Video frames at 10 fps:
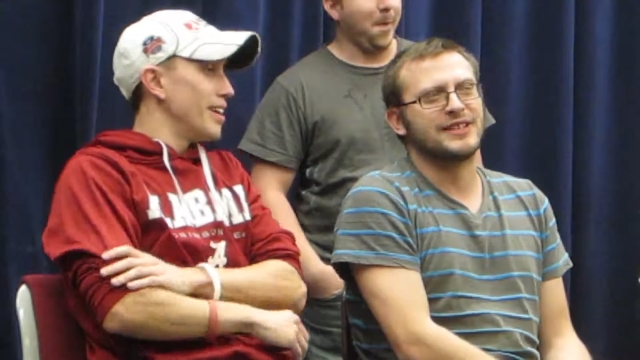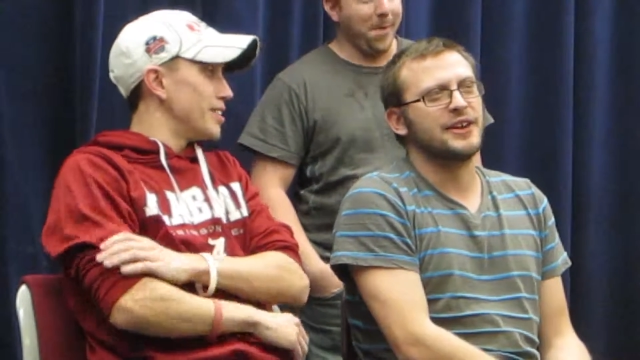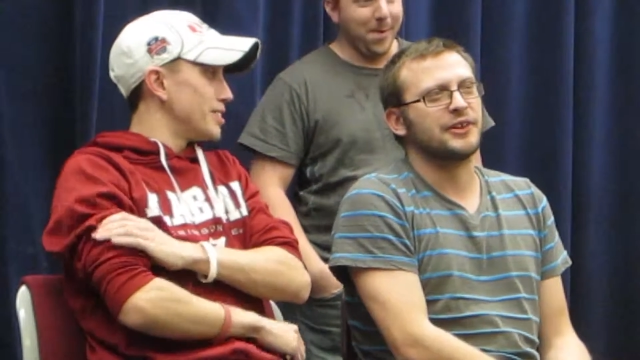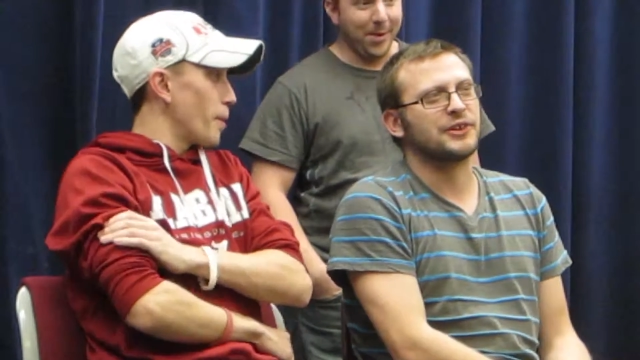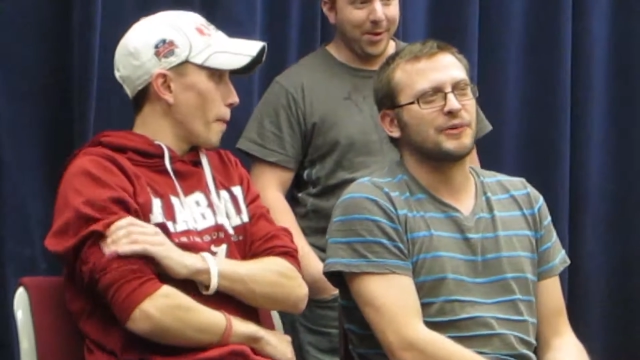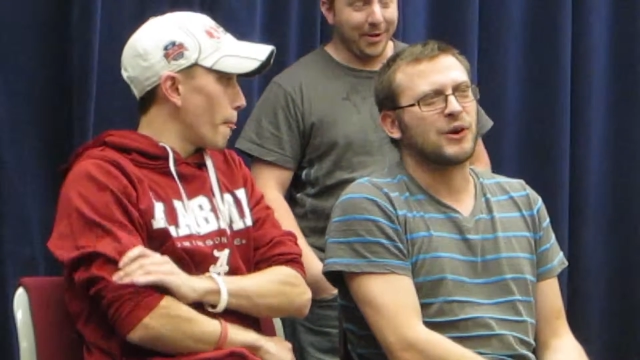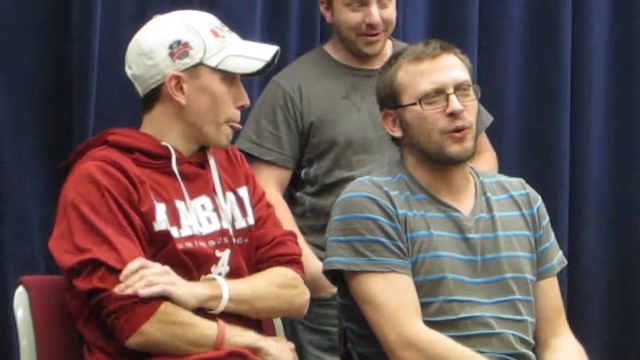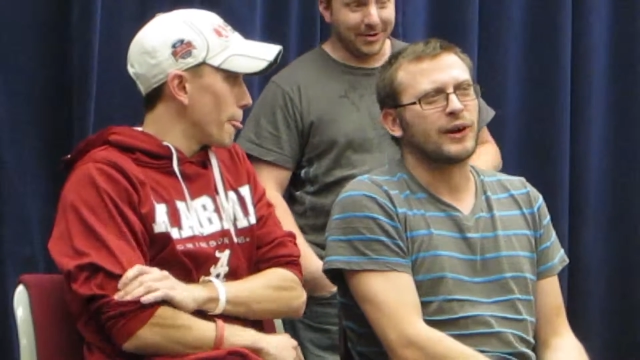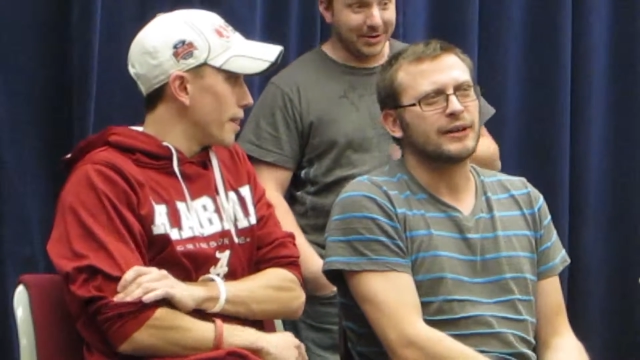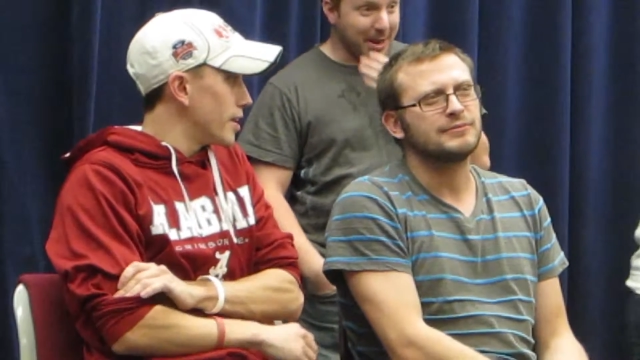Speaker 1: done during the
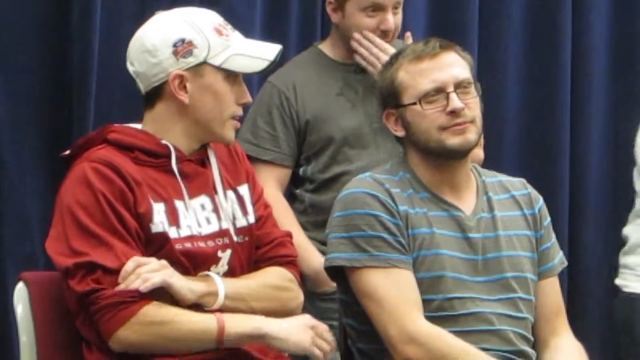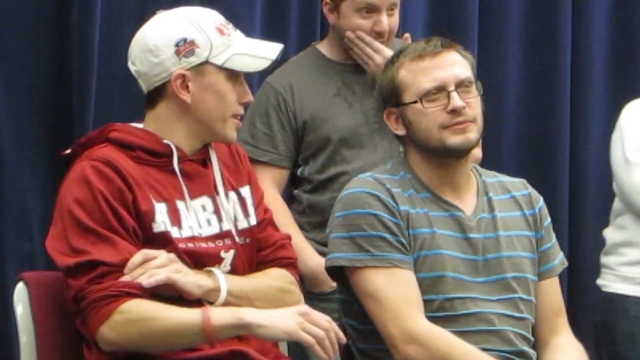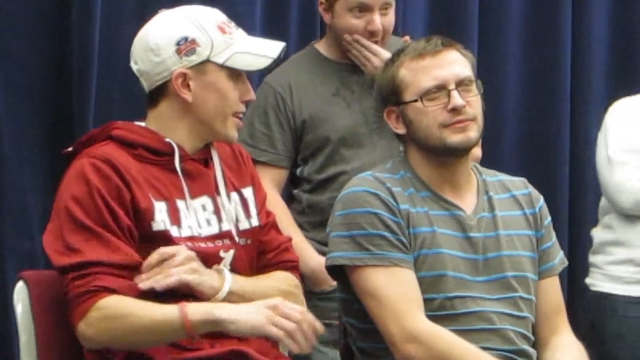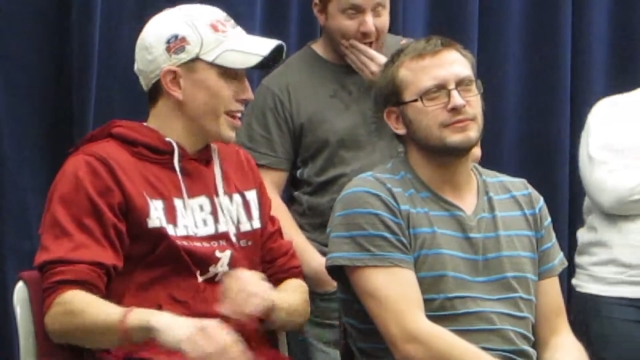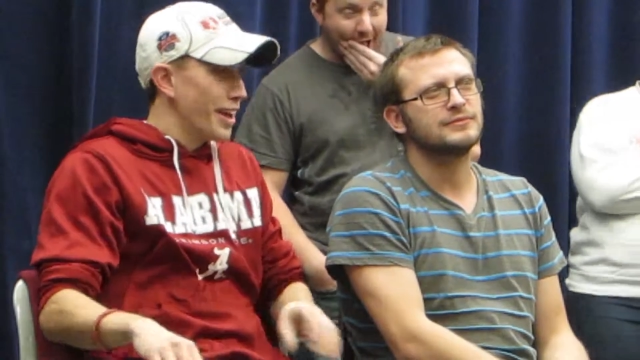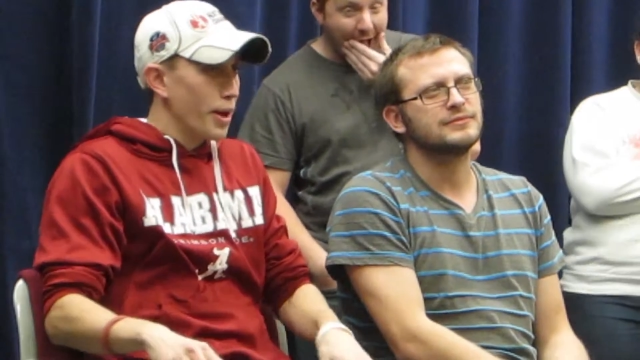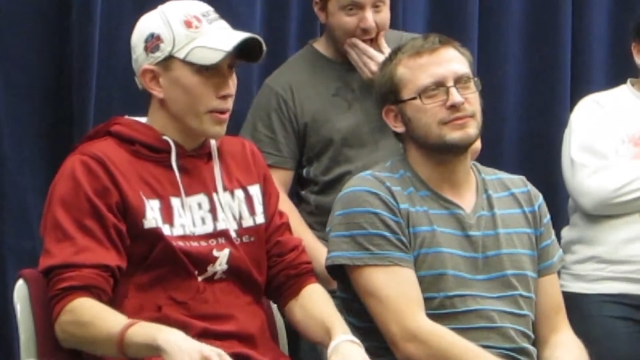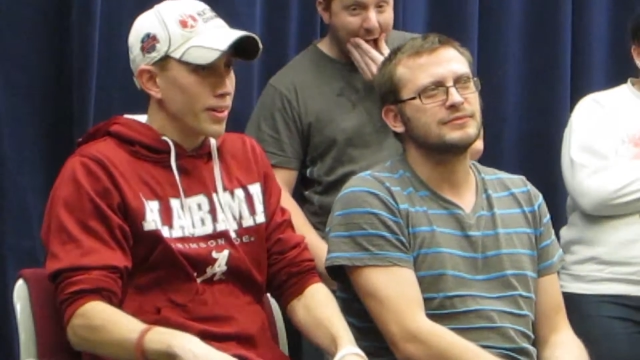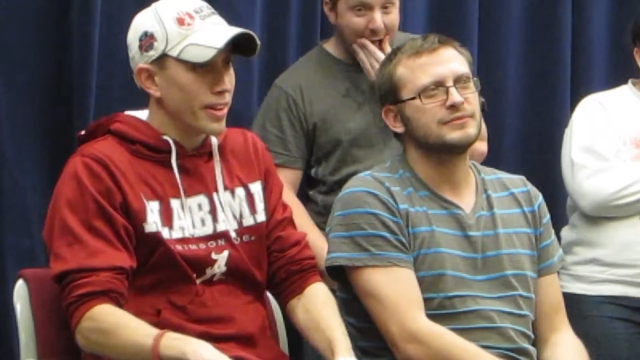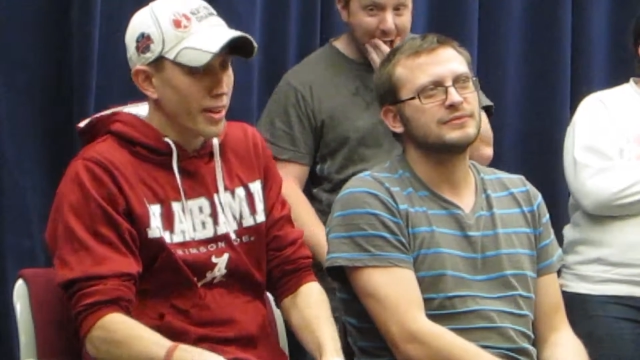recording.
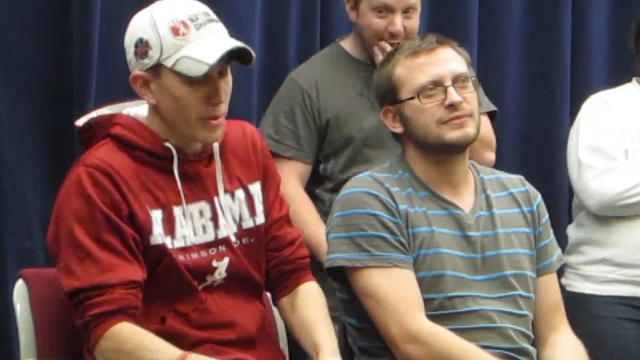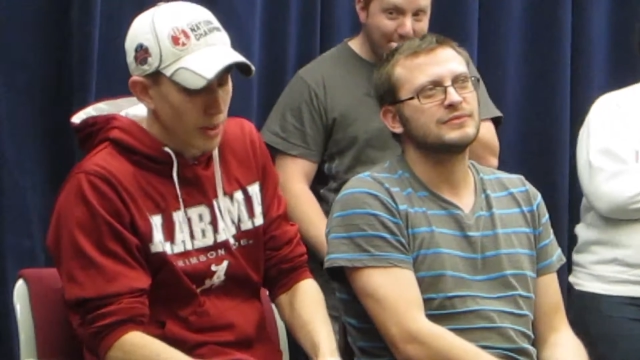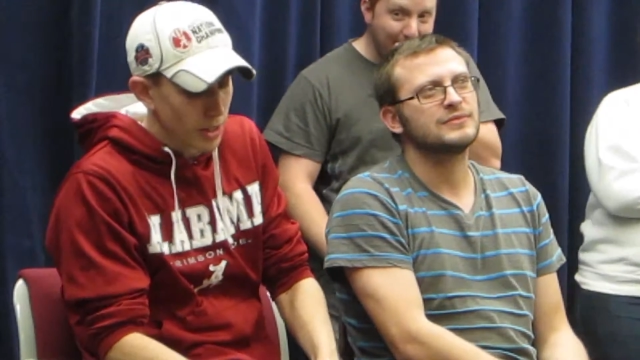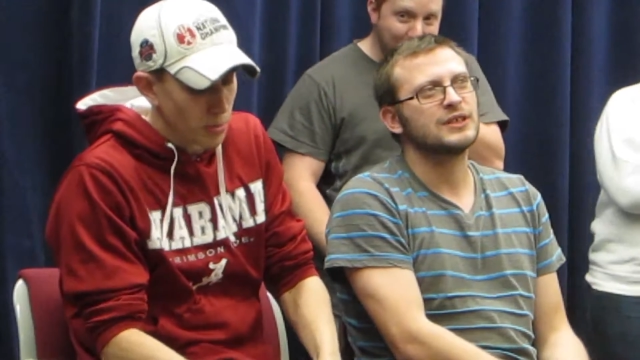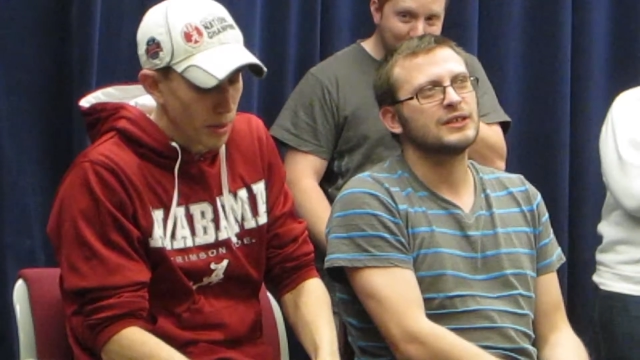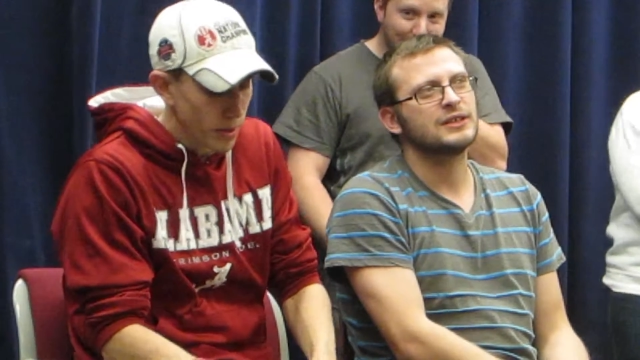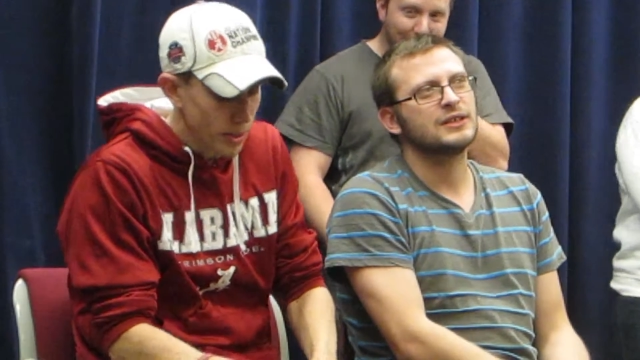
Speaker 2: It, it, was, but we